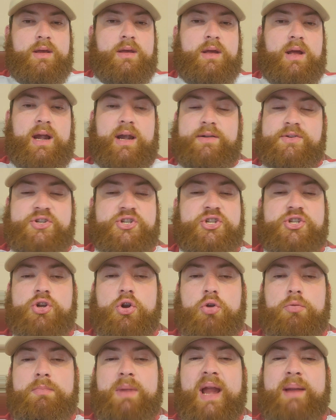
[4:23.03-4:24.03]
And
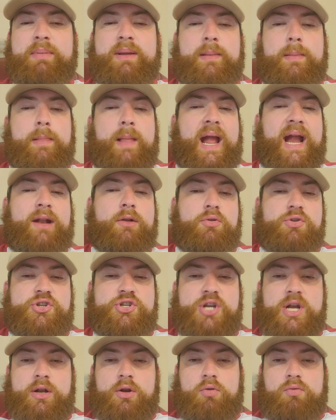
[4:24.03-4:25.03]
sure, maybe later
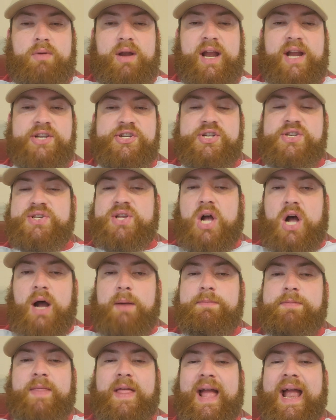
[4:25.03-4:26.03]
generations
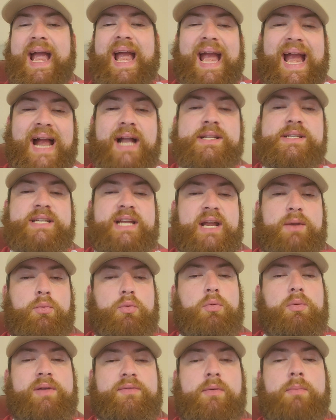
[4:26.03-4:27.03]
upped the ante and
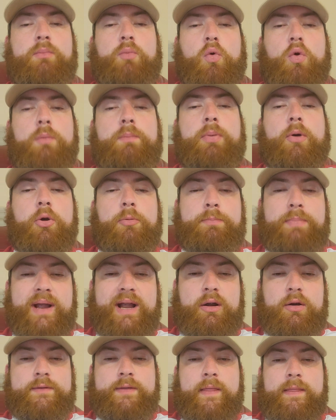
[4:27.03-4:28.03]
were even more
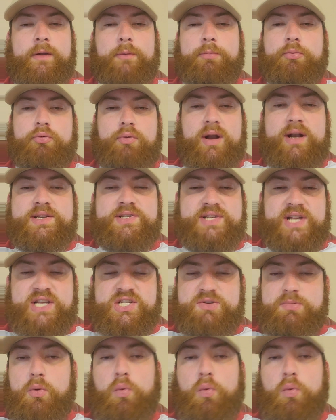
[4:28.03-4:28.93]
barbaric than their predecessors,